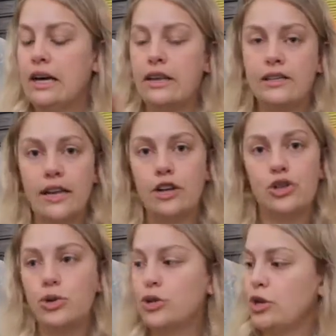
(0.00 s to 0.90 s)
staying
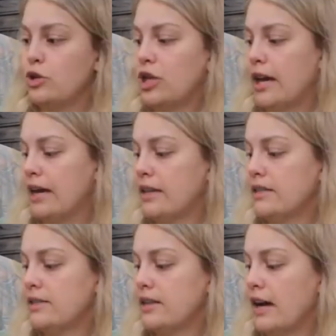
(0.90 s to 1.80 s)
true to who she
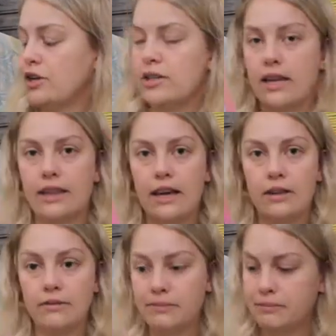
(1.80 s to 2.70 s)
is. I just think that
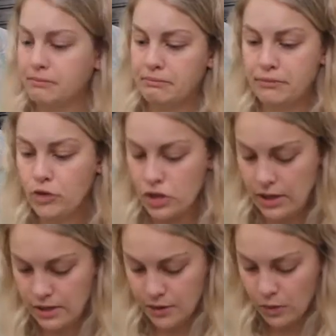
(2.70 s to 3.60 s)
she's
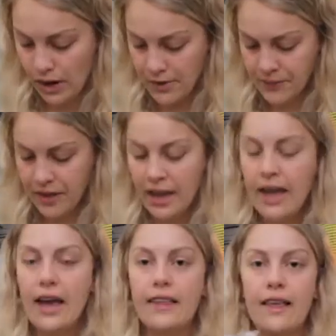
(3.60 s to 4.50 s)
awesome as well.
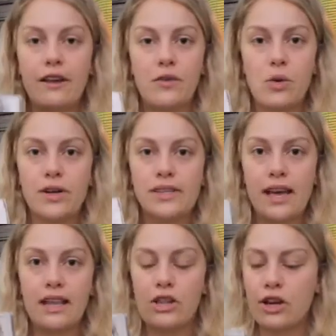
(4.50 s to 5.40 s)
And then of course
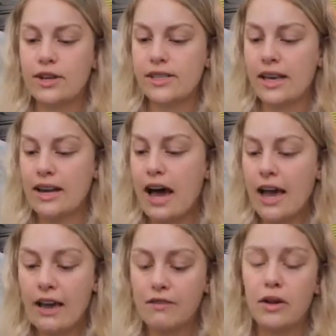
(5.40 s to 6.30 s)
Kelly Clarkson. I
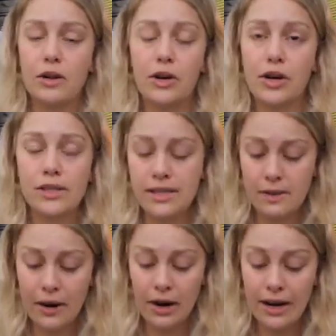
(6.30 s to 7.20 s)
have followed her since
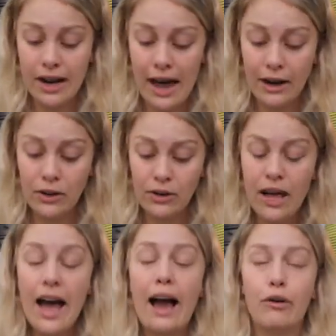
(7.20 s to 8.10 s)
American Idol.
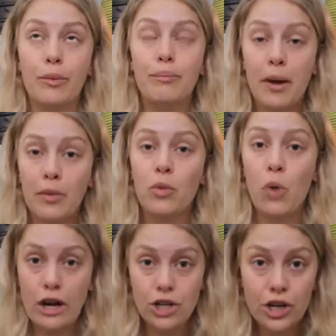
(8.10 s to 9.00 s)
I remember
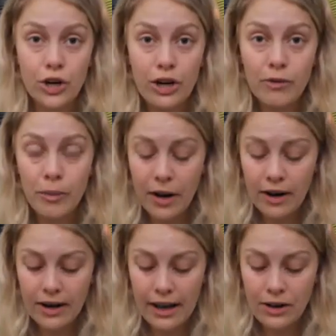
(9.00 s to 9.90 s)
watching her on
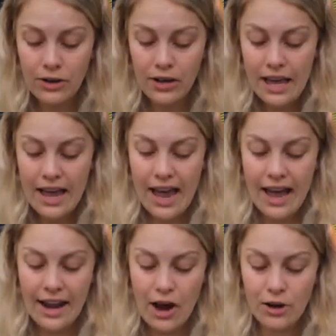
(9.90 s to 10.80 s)
American Idol
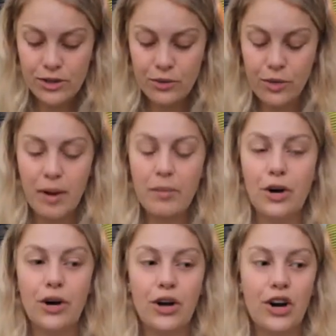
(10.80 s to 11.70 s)
and I also remember
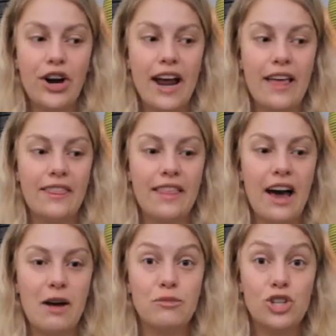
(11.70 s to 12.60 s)
her and
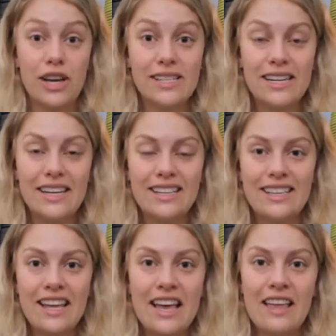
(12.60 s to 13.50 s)
um, Justin,
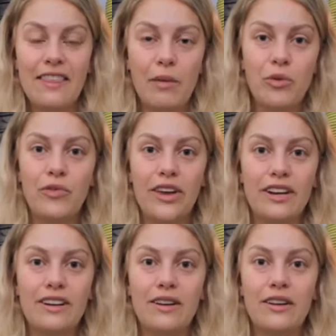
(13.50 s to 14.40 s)
that
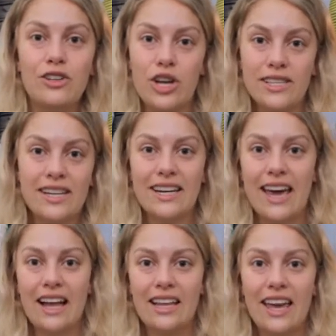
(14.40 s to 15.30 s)
movie Justin to
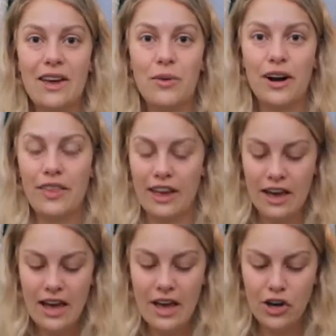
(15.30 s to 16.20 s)
Kelly where
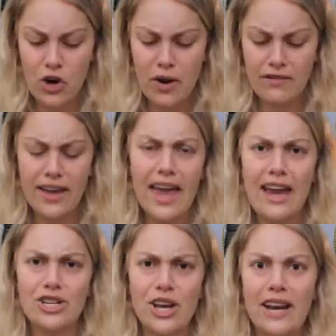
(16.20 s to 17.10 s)
they go on
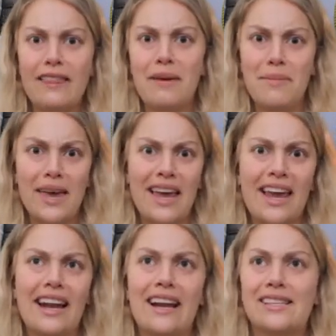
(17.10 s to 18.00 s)
vacation and they
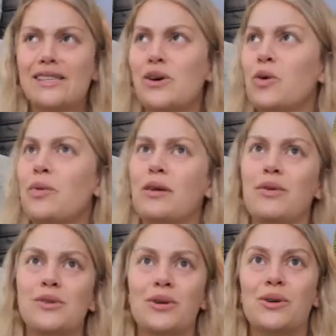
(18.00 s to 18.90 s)
meet and it's this whole big
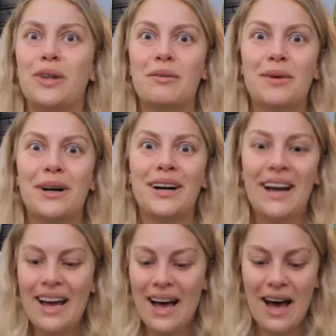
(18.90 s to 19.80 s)
musical number.
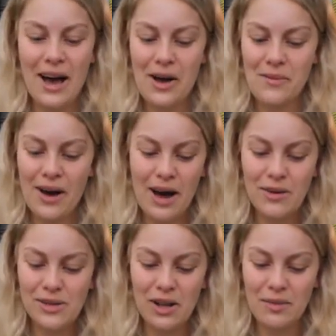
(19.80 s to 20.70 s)
Um, I
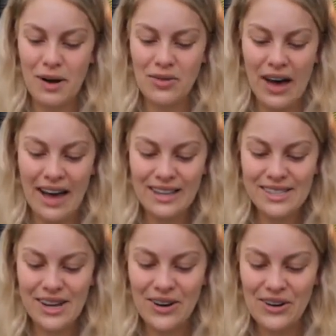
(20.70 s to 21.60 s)
was all about that.
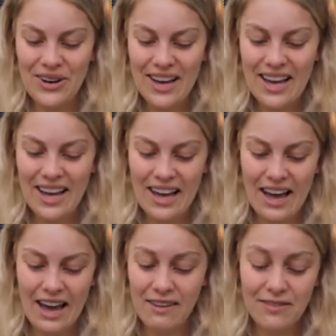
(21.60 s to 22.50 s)
So
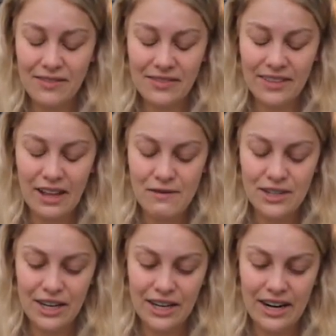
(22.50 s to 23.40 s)
I've loved
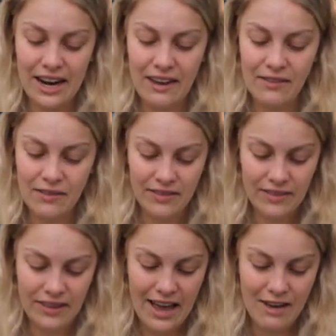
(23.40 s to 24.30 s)
her and I
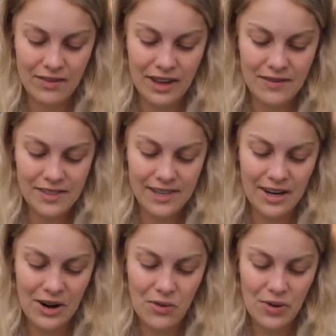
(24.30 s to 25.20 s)
have loved, you
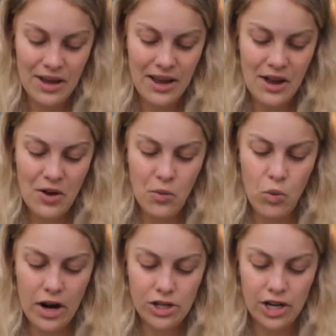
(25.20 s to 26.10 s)
know,
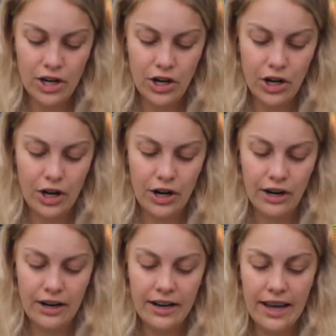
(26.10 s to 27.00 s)
watching
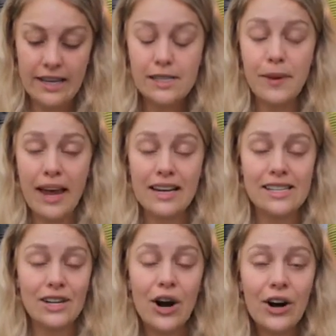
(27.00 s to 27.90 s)
her expand
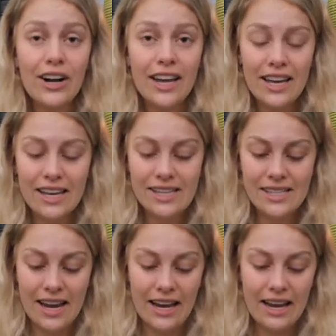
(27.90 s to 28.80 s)
as an artist
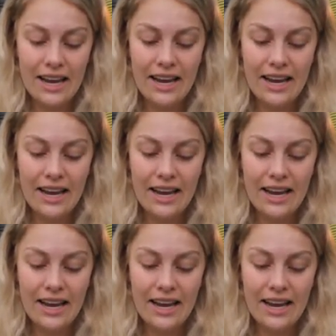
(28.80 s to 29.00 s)
and